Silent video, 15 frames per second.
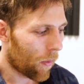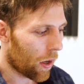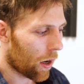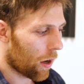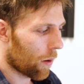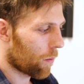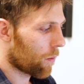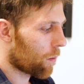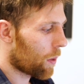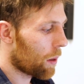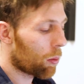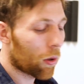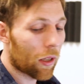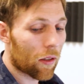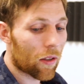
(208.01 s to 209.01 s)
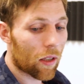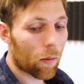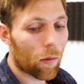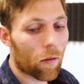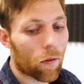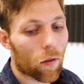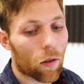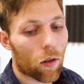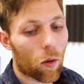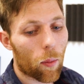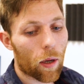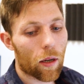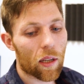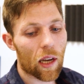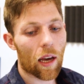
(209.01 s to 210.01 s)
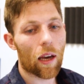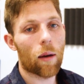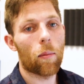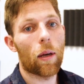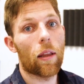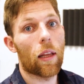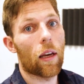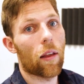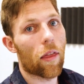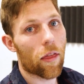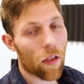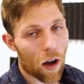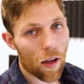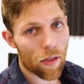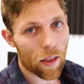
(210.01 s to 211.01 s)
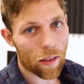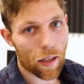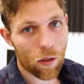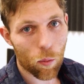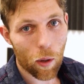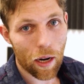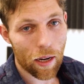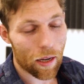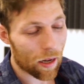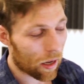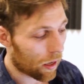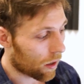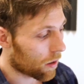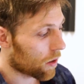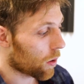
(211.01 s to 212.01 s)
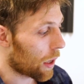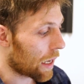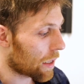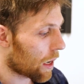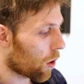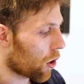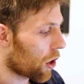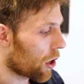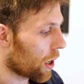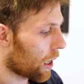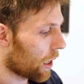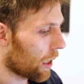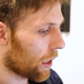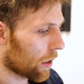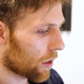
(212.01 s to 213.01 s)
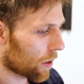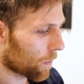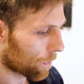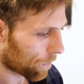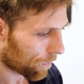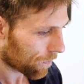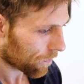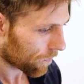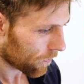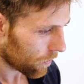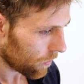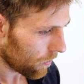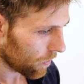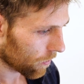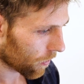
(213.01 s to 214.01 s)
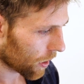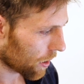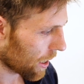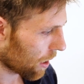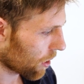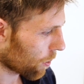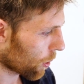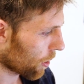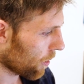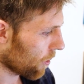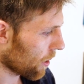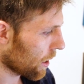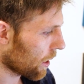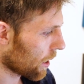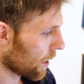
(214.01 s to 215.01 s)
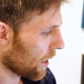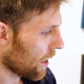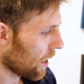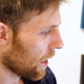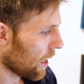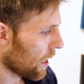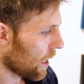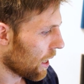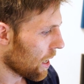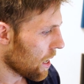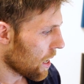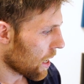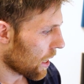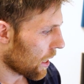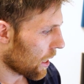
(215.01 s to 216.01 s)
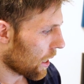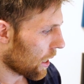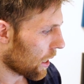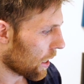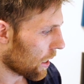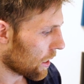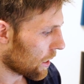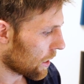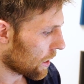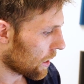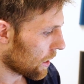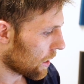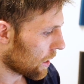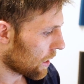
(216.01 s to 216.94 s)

Um, people didn't see me for a little bit of time and they thought that that's what I did. So that's how good it is. Now, number three, uh,